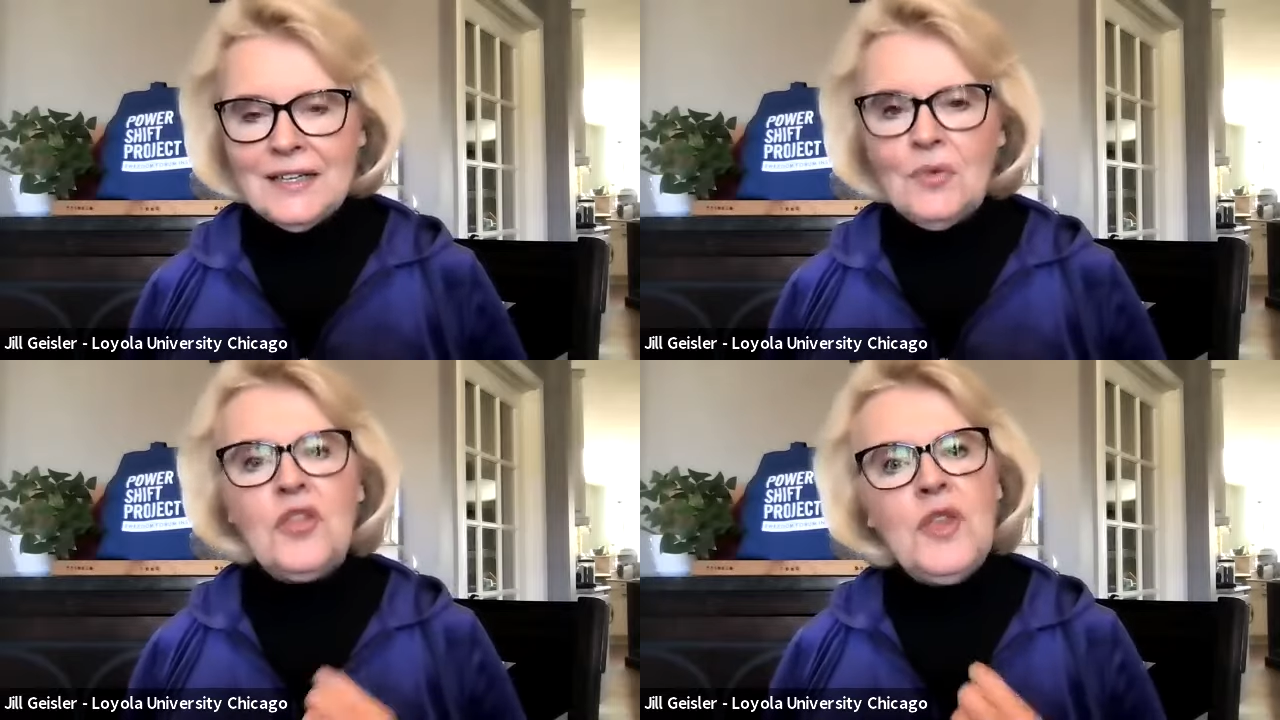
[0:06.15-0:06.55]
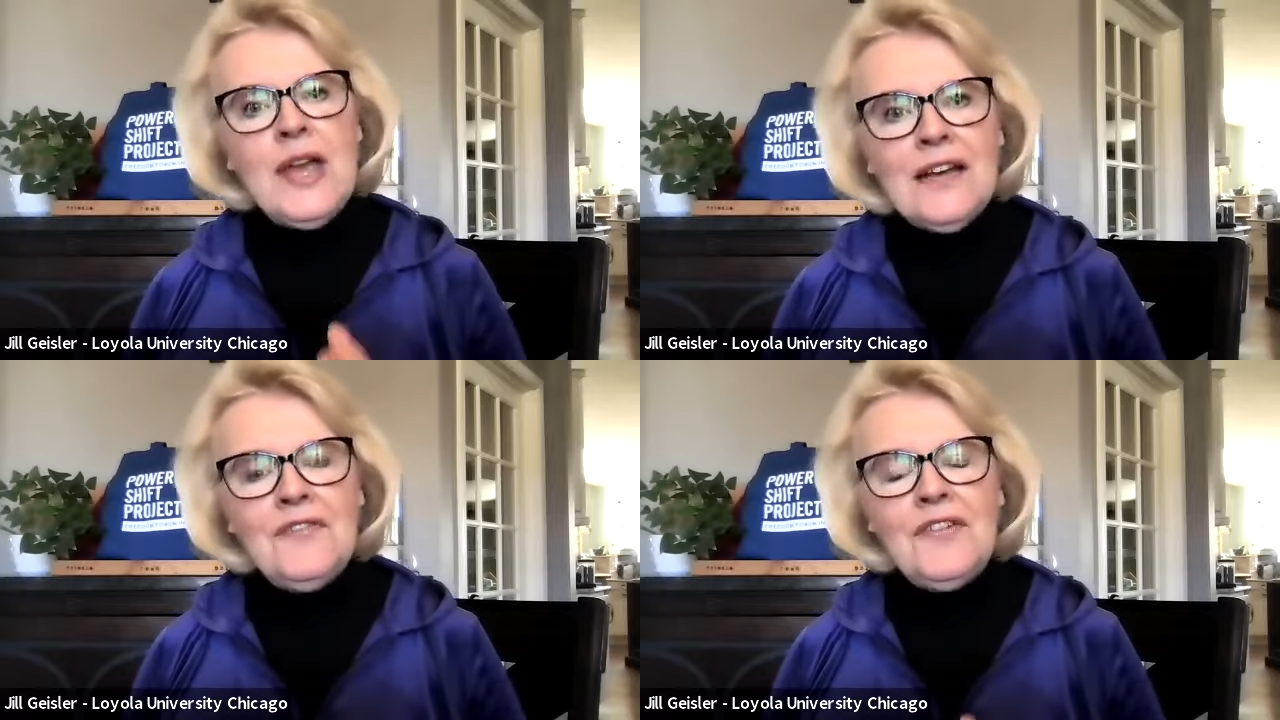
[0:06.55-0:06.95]
Well,
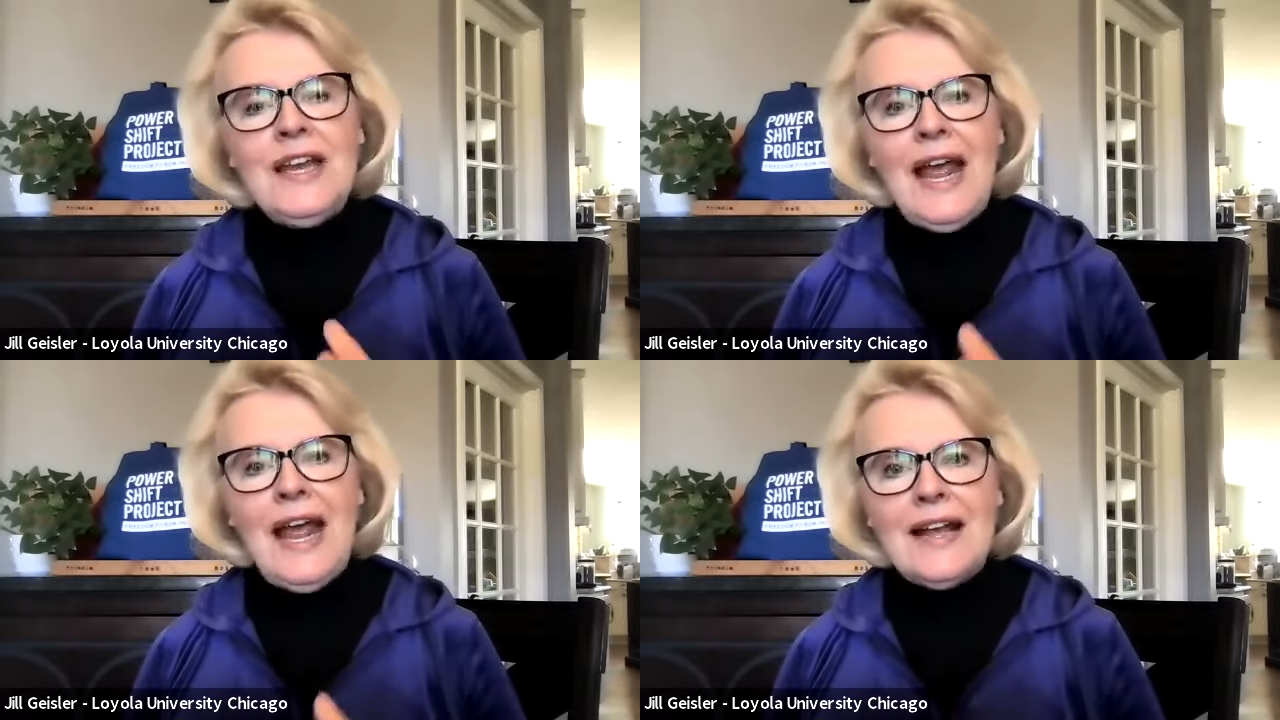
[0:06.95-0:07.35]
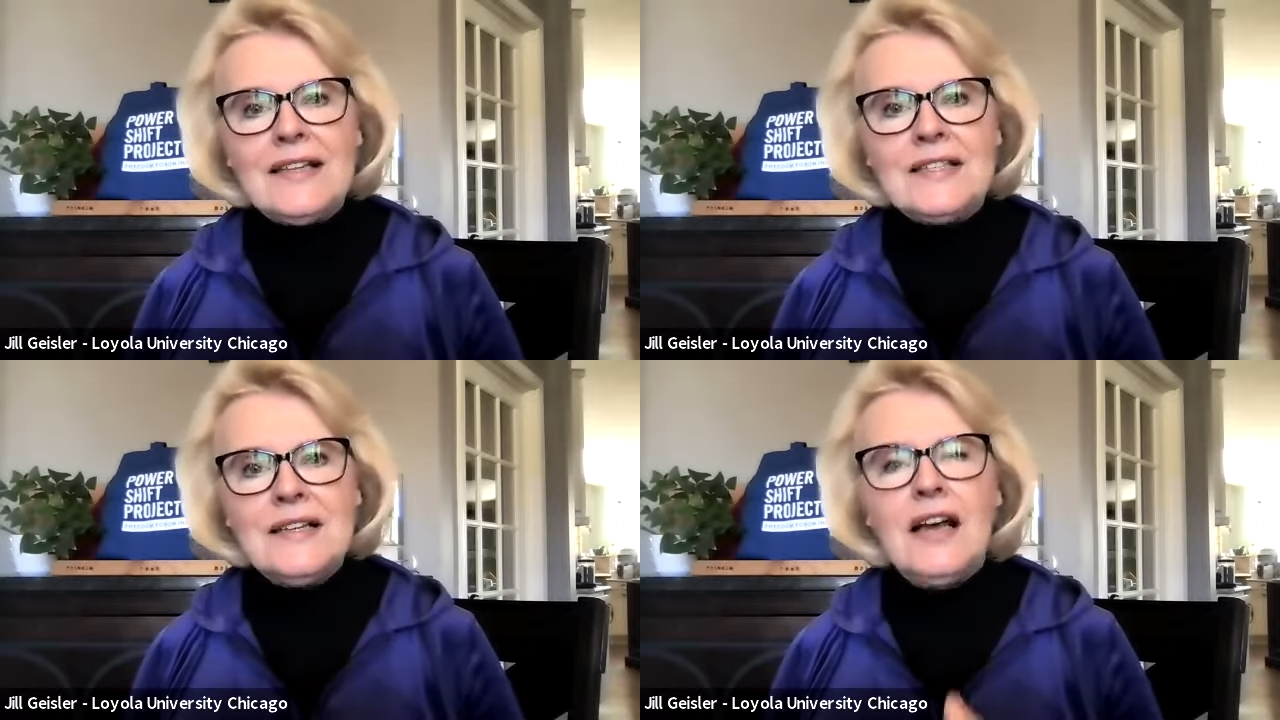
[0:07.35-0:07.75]
think of it
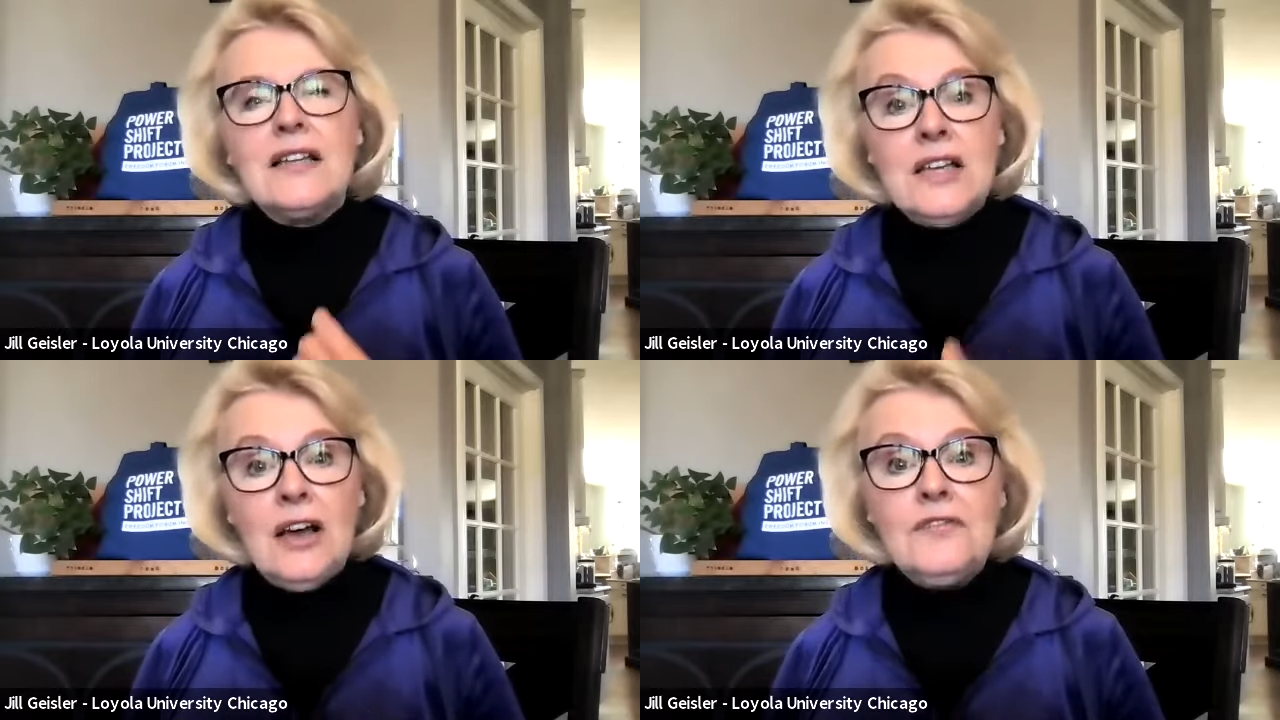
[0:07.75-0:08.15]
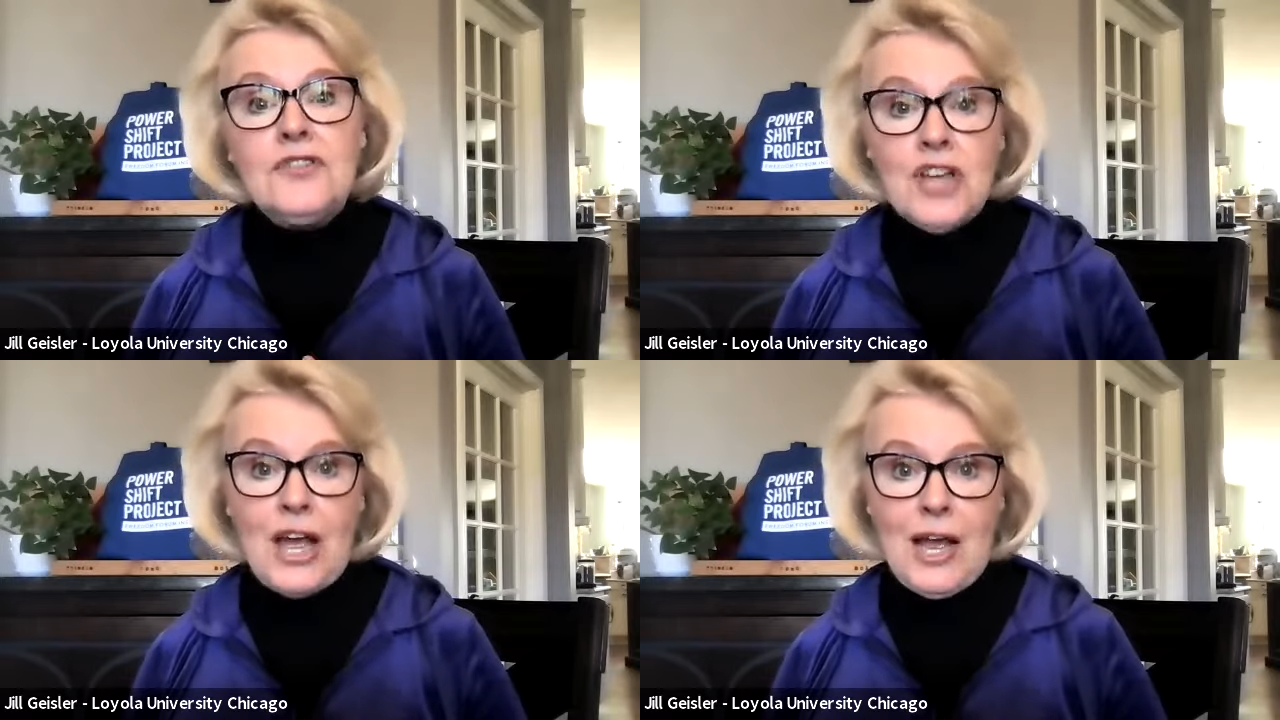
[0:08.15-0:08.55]
as a
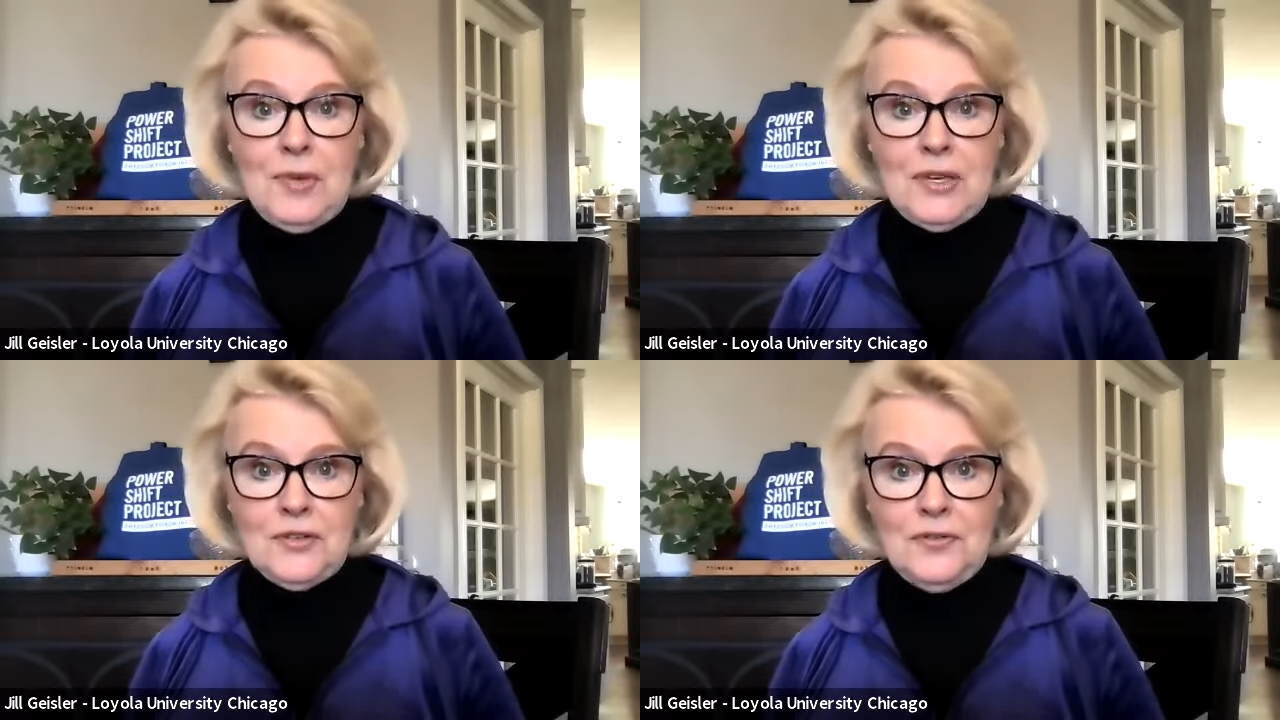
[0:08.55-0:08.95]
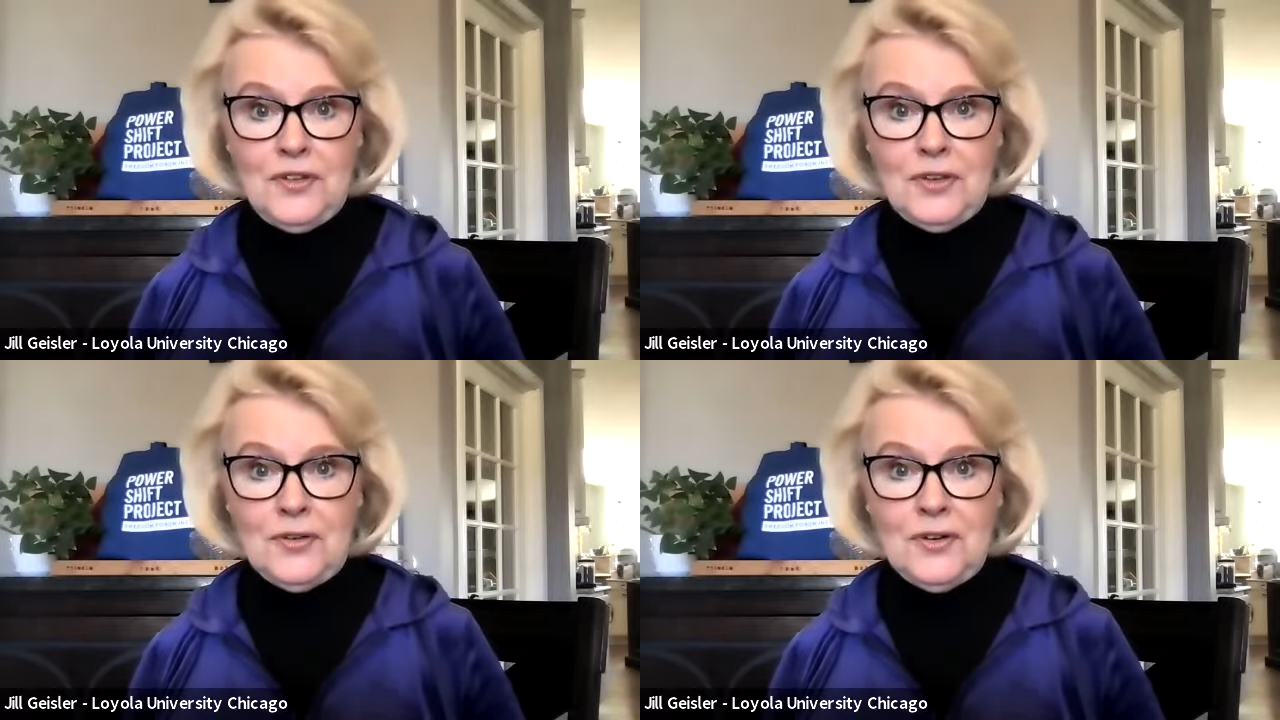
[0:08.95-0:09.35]
tough job
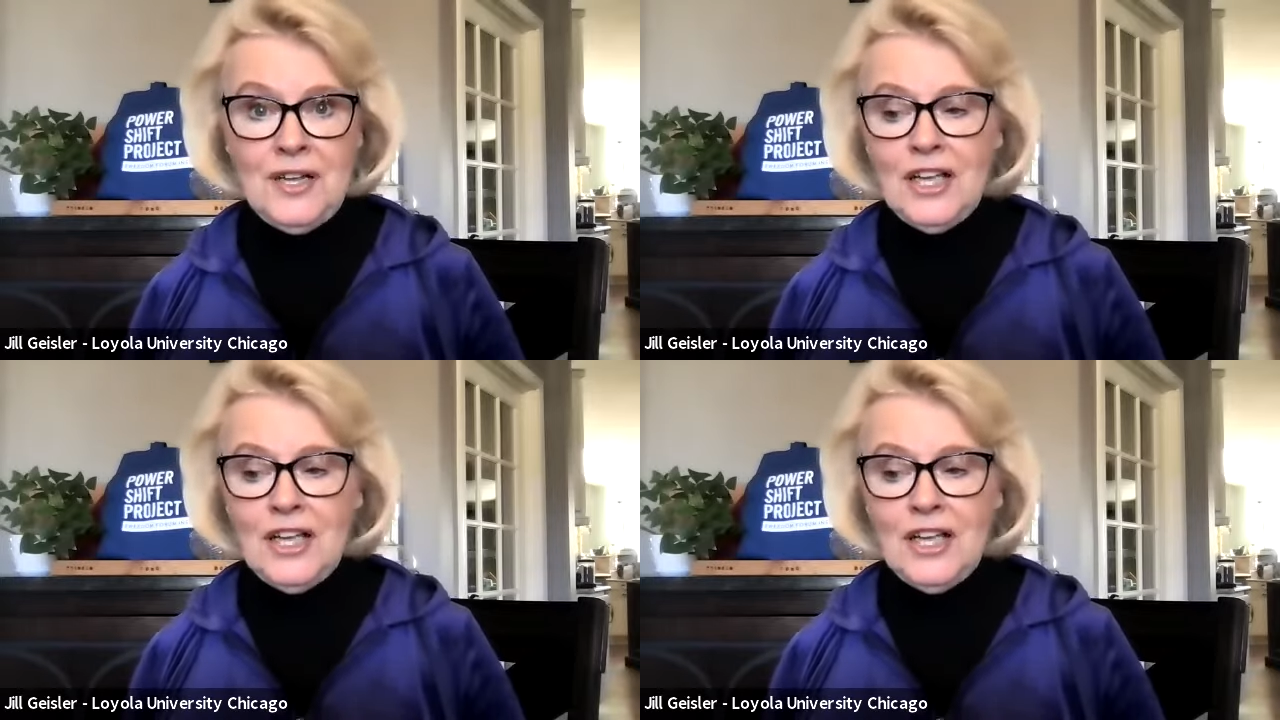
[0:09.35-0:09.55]
interview.